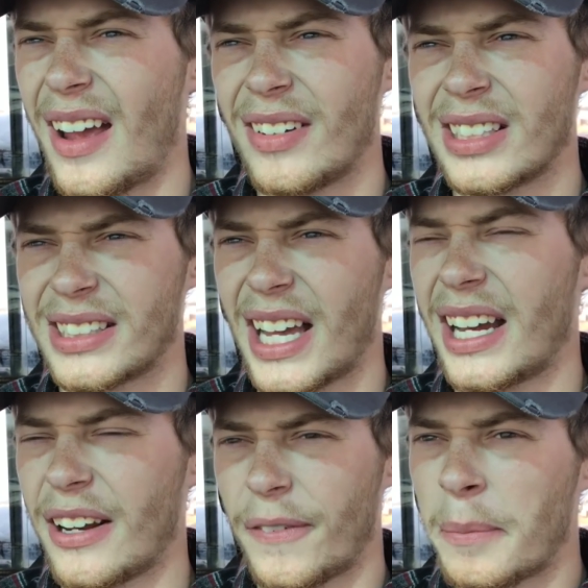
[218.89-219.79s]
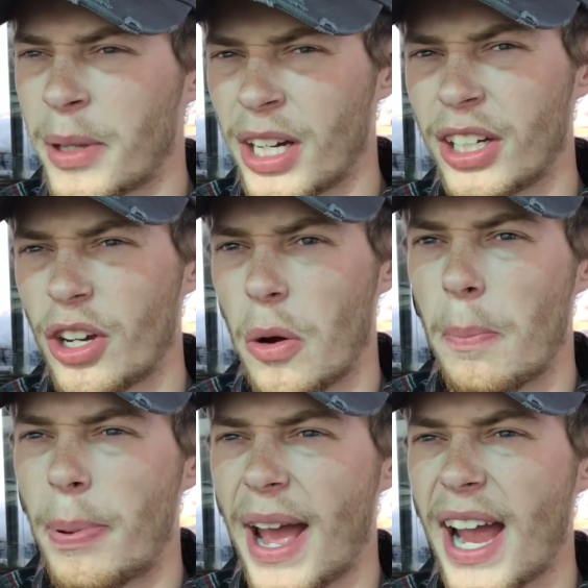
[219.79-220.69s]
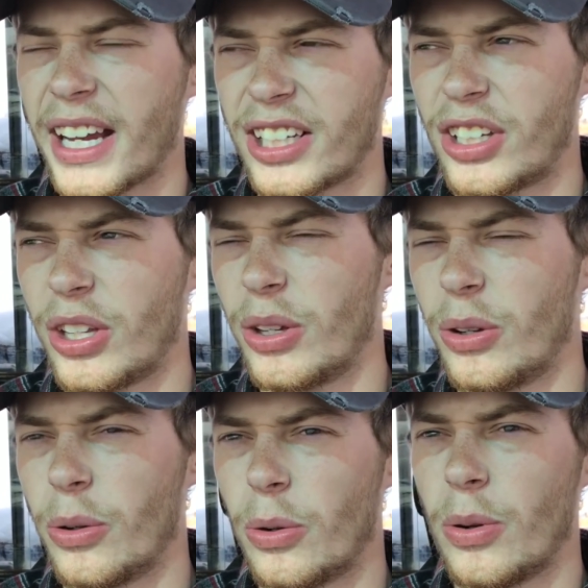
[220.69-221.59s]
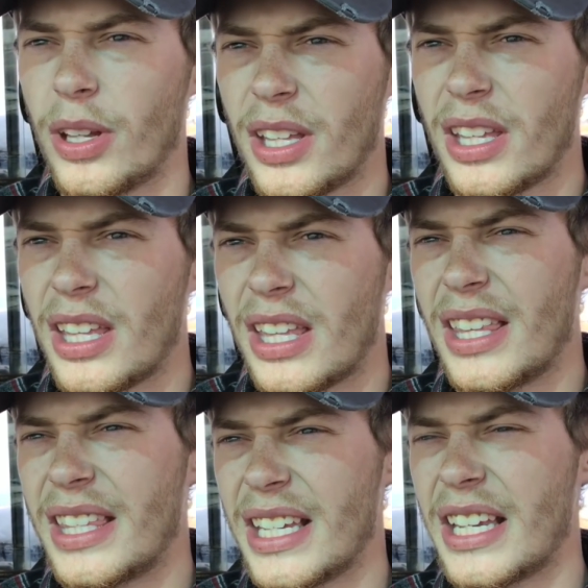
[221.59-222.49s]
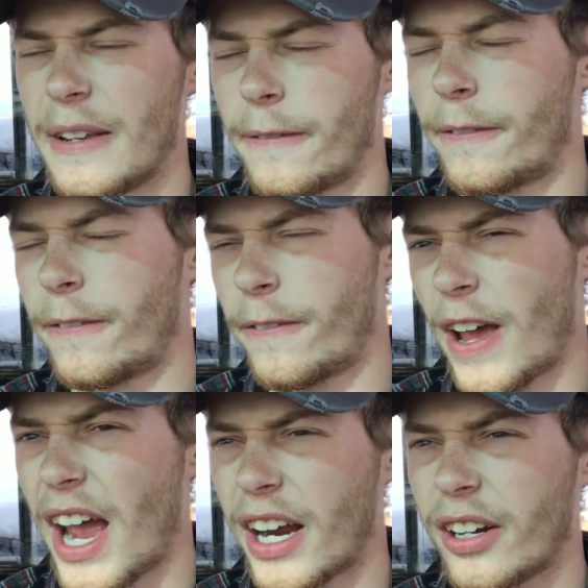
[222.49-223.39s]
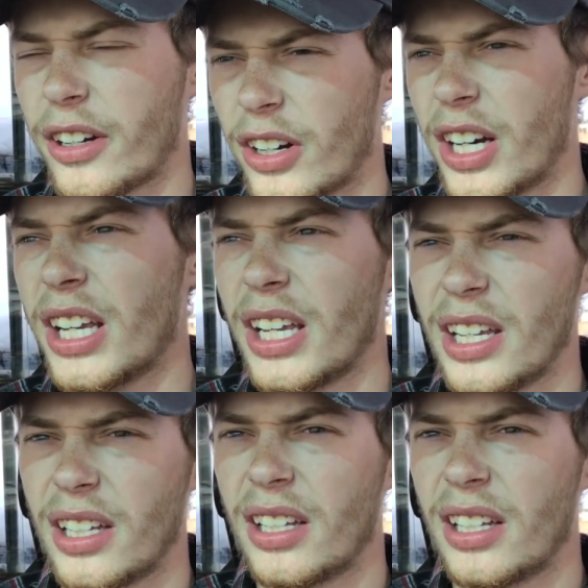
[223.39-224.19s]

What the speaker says: I haven't decided if I'm going to go back to the factory